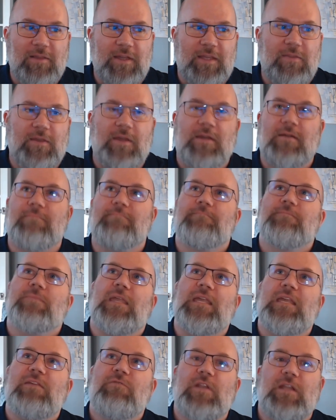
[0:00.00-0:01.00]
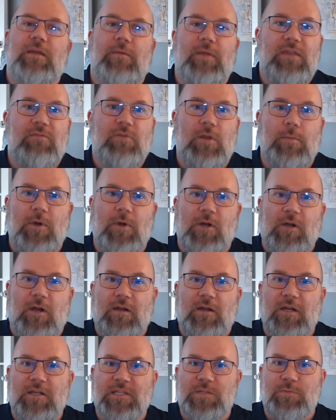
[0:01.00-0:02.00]
Like even among our
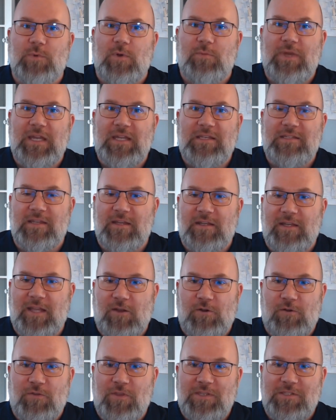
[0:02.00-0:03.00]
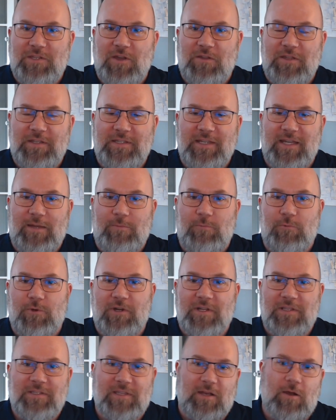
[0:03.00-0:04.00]
customer base, I encounter this all the time
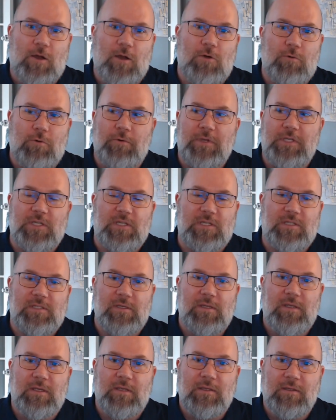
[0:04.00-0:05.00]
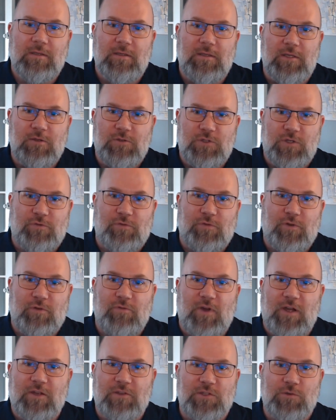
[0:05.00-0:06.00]
where it's like, oh, we just use you for
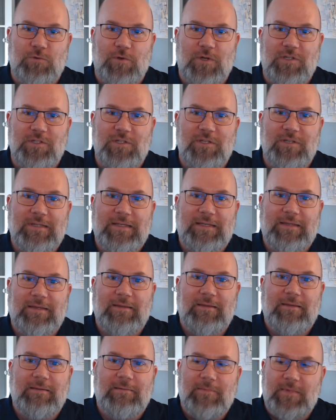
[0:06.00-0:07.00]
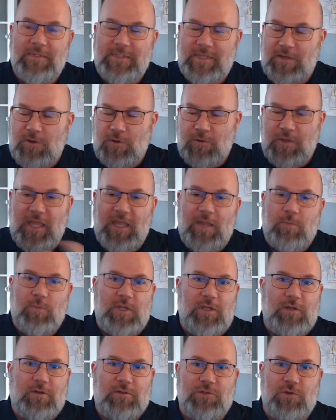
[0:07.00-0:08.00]
file storage. It's like, okay,
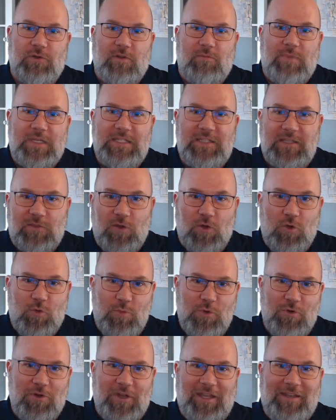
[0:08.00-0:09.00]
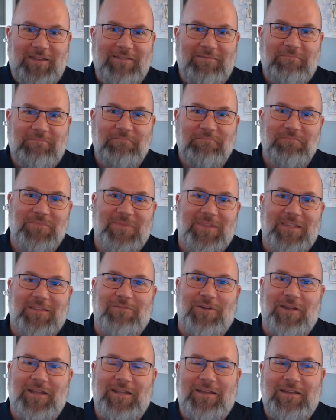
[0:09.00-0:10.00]
but you're sort of missing the whole point,
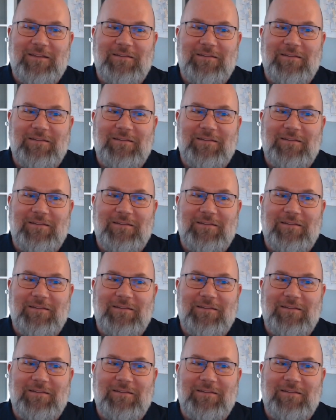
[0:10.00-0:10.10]
right?